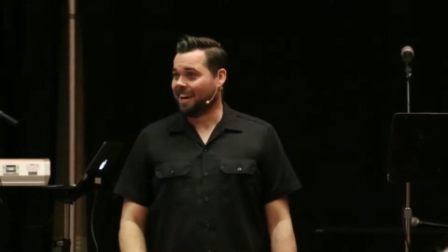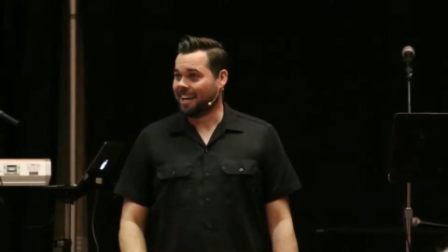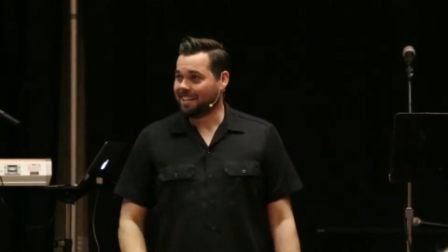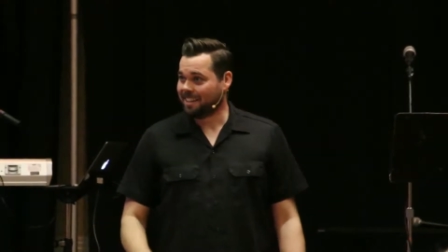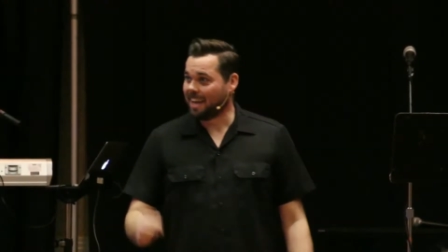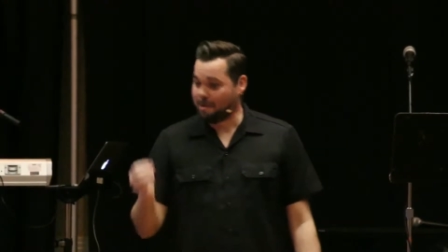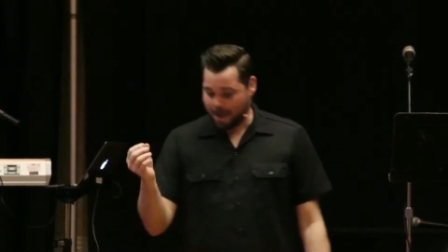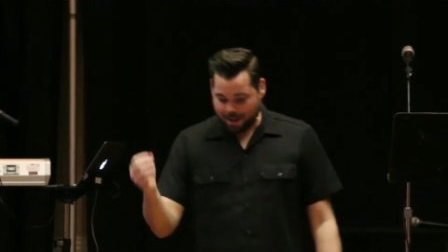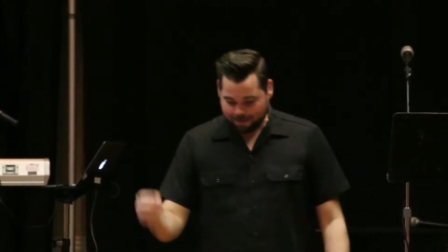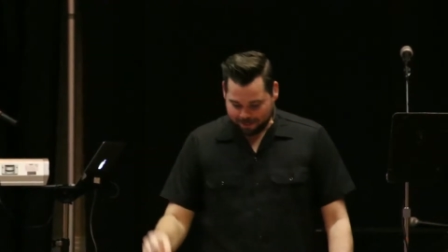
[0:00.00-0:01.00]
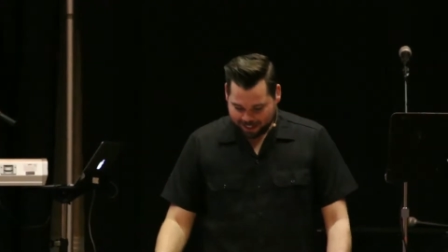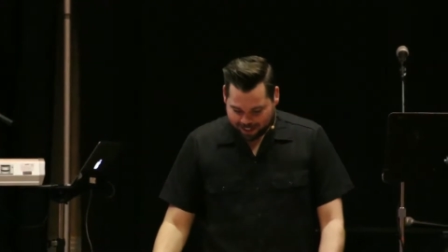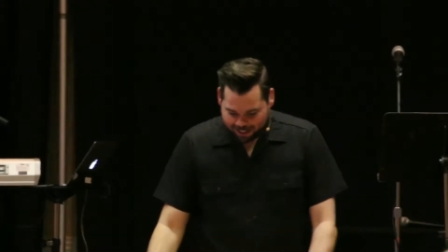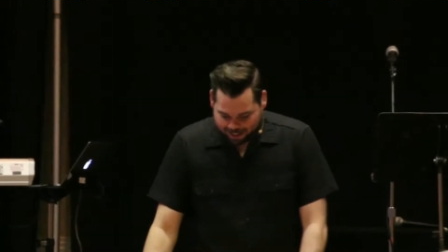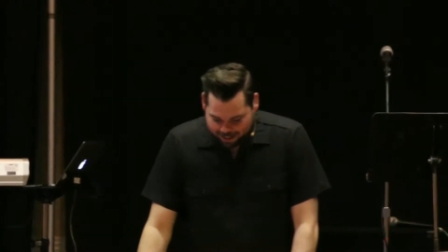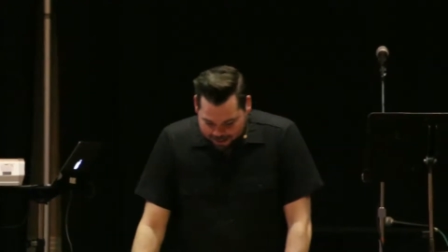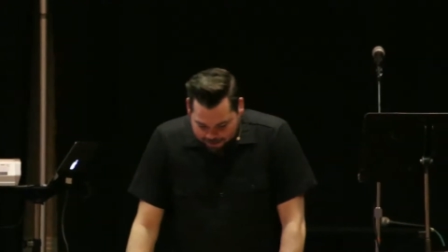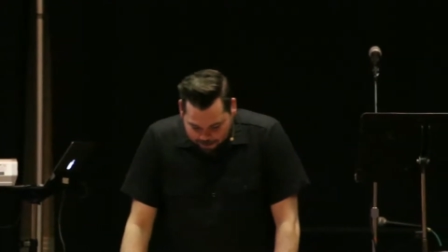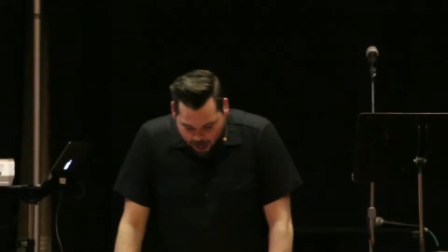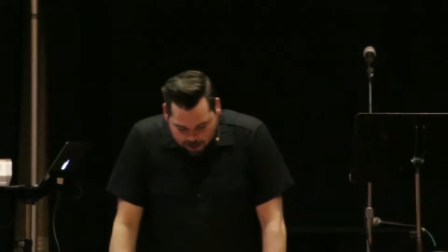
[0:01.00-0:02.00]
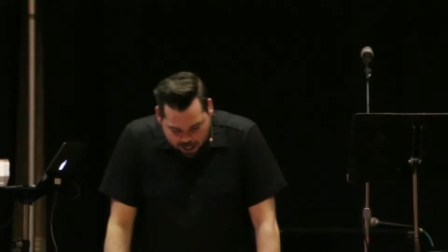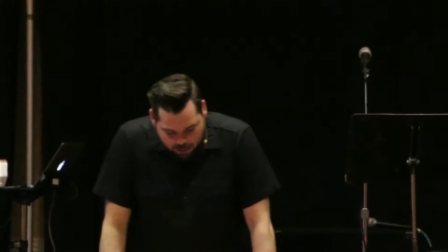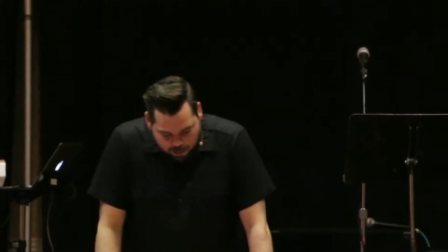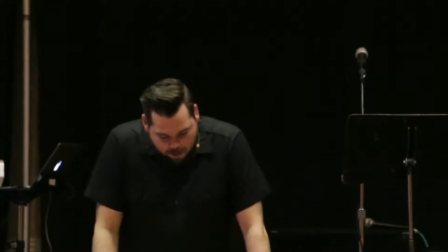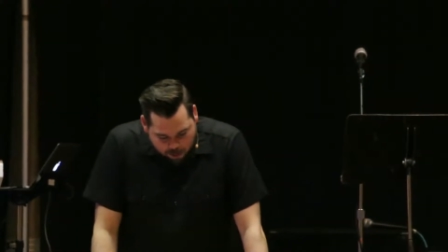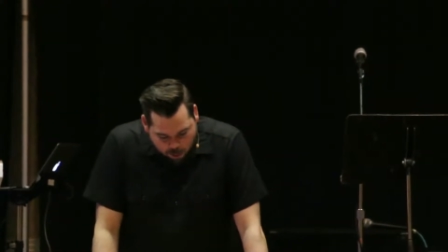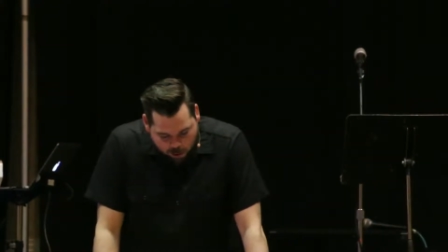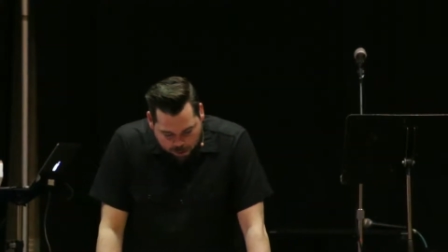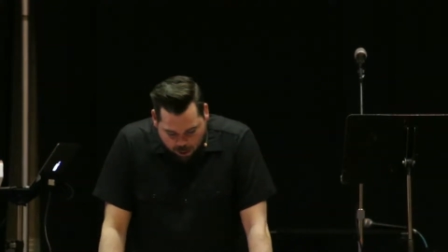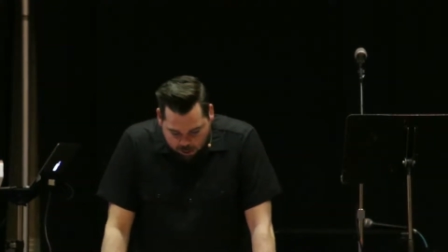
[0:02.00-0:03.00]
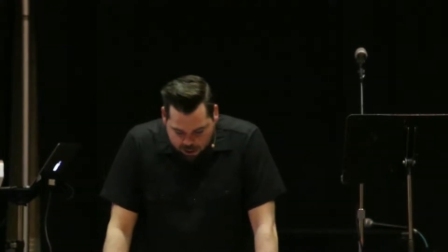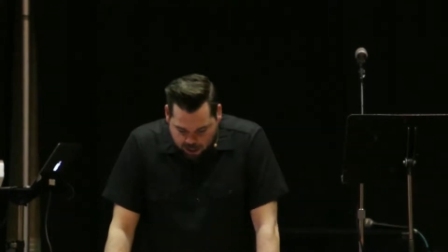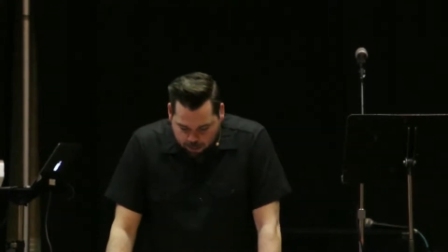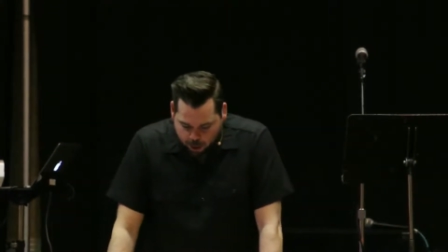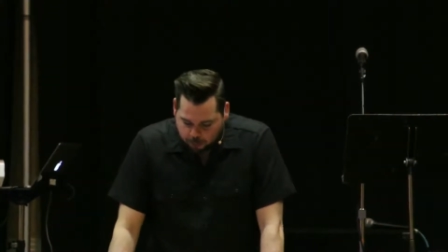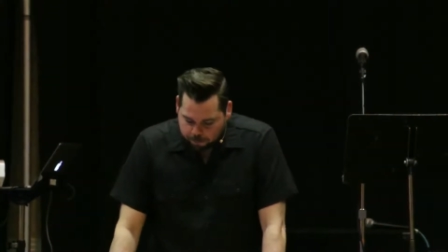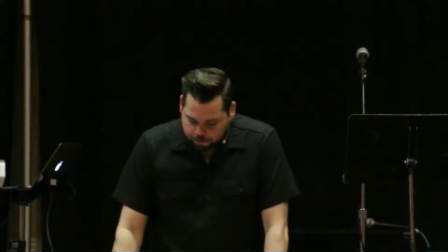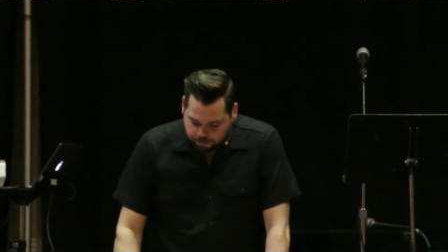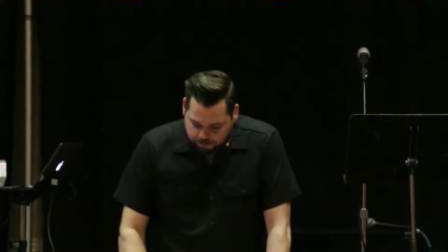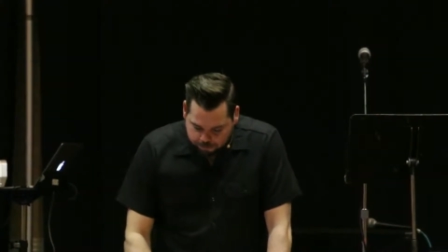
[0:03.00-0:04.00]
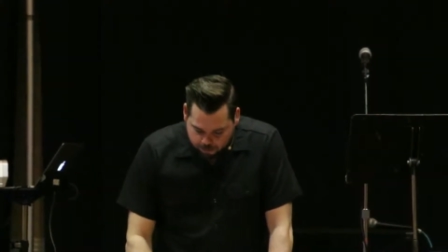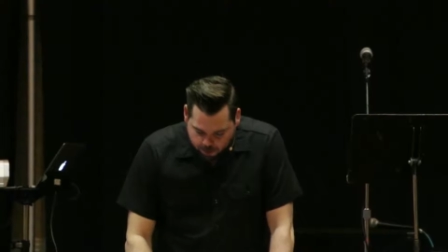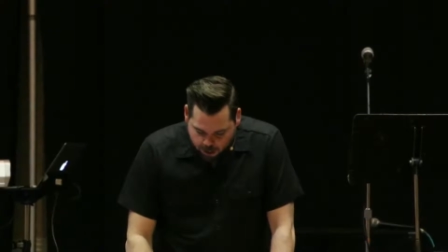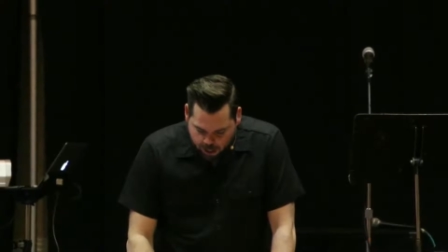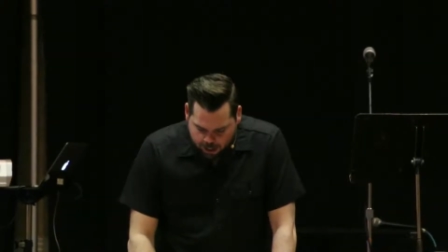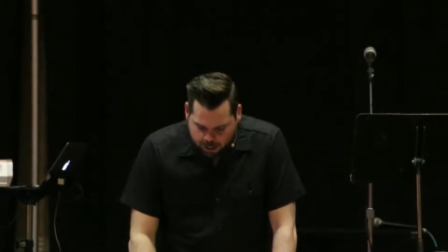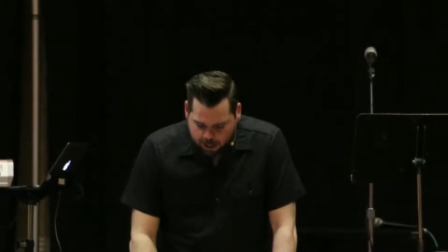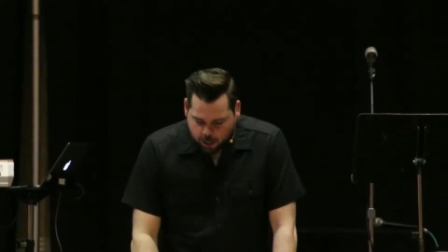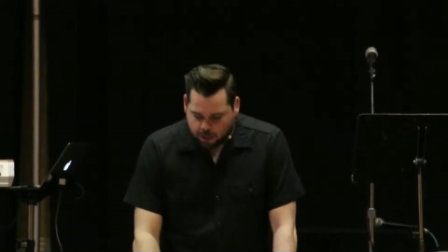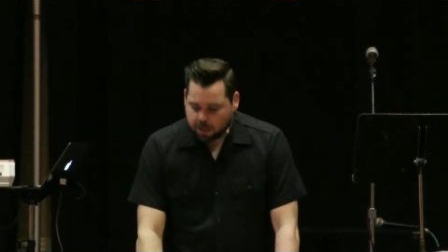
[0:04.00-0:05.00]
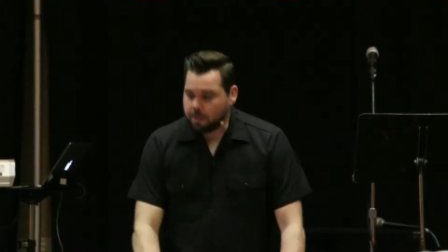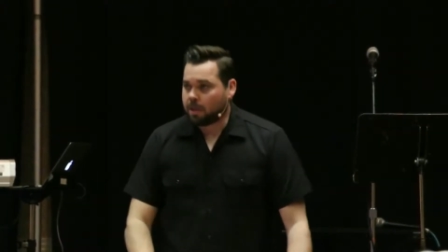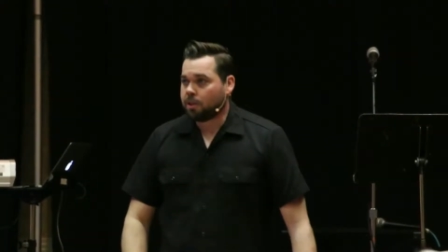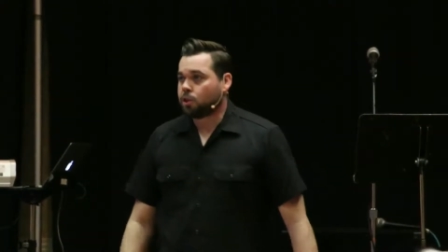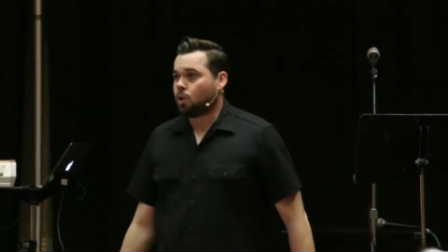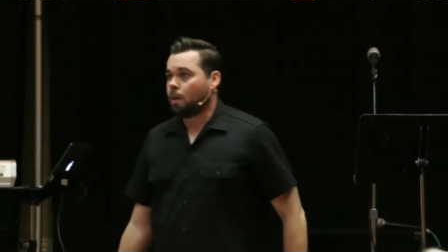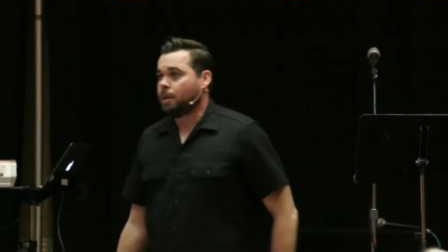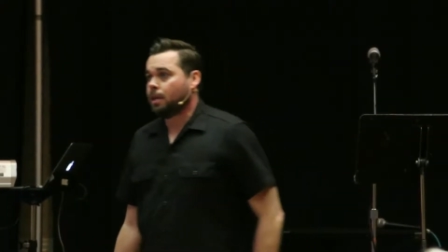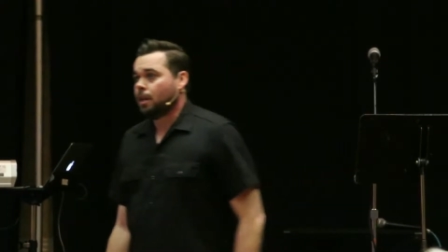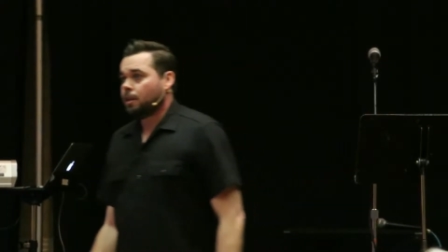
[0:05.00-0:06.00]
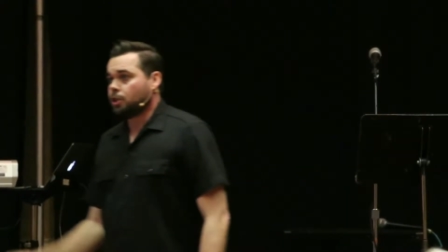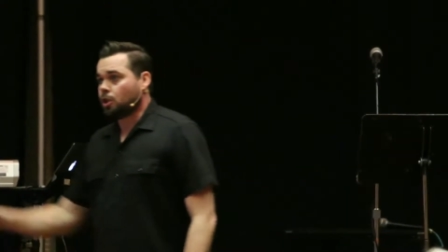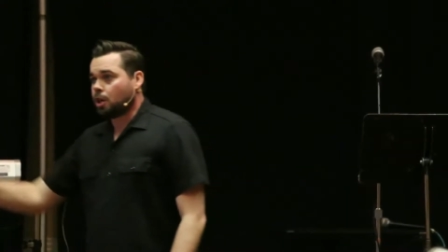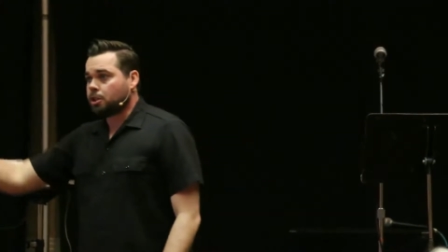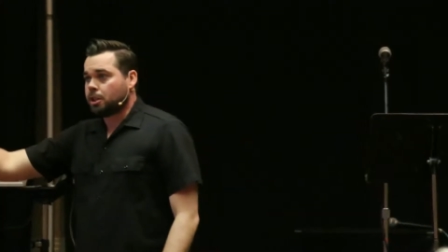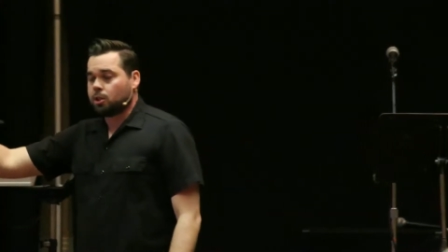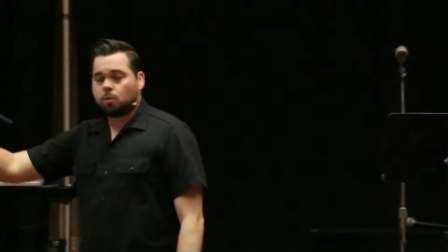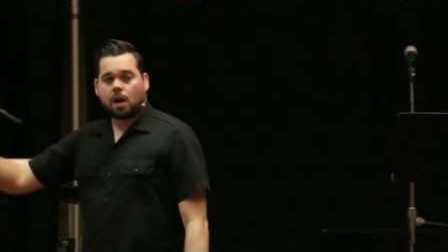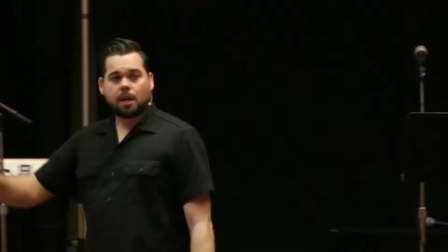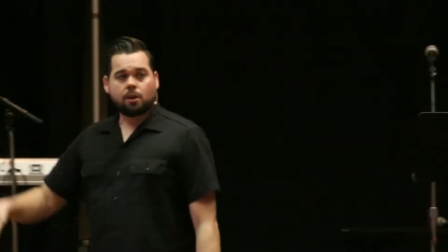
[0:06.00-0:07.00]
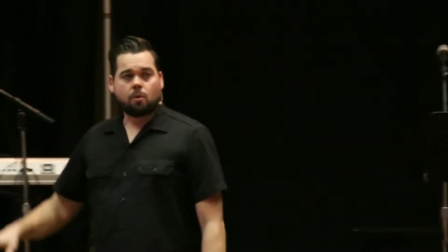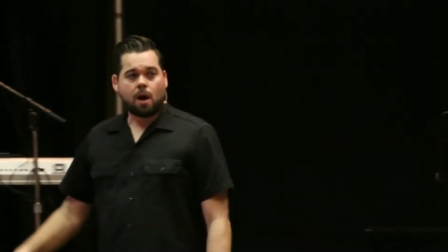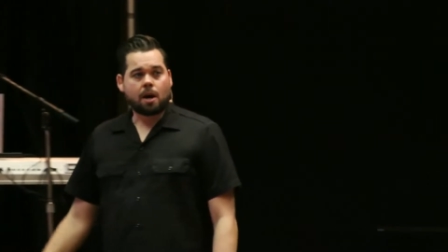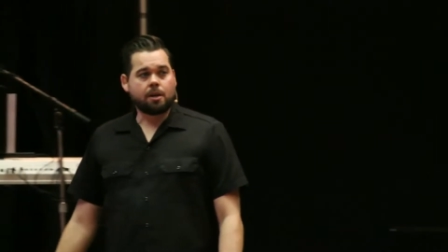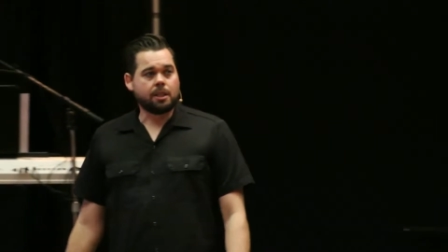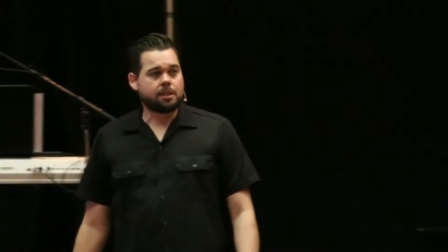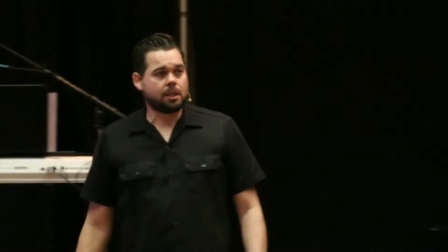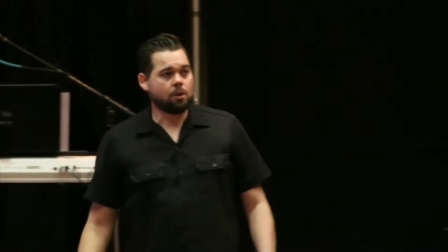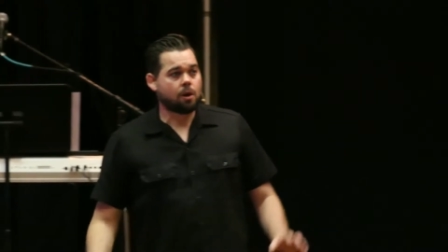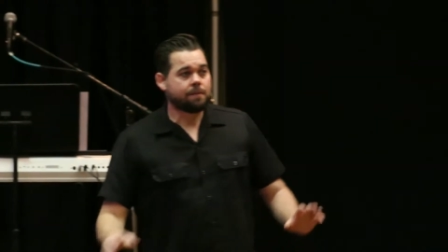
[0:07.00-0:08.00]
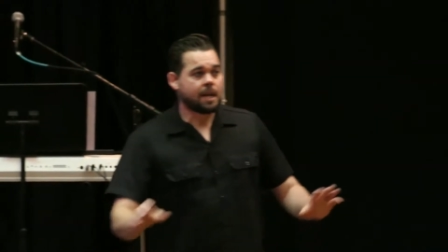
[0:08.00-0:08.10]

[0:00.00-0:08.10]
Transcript: right? Amen? How many of you guys remember when Peter was on the boat and they were in the middle of the storm and they saw Jesus walking on the water and he said, Lord, if